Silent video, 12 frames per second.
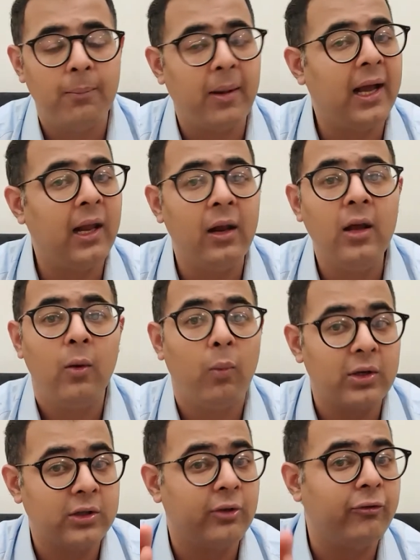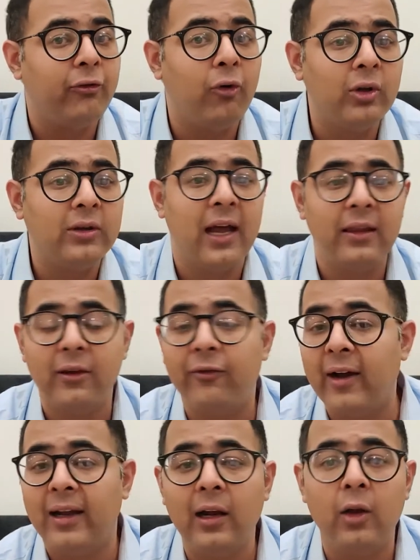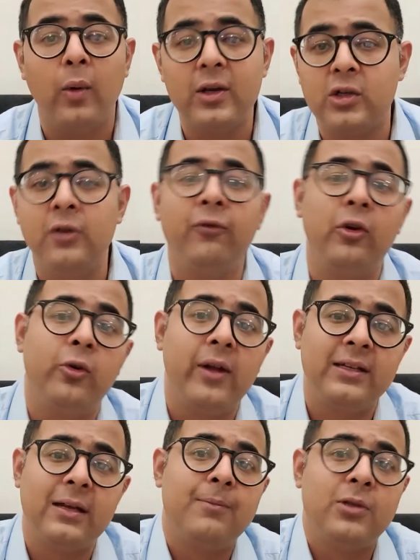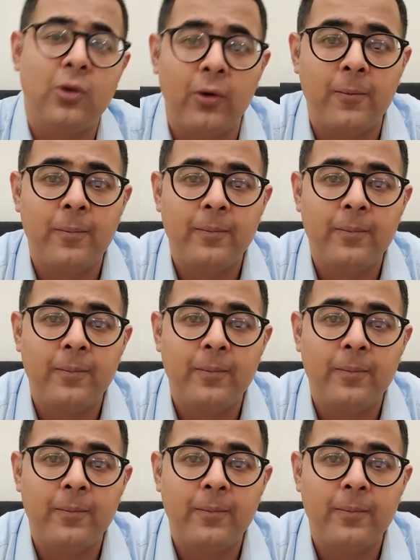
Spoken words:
Payal, what's the fourth and the final question for today's episode?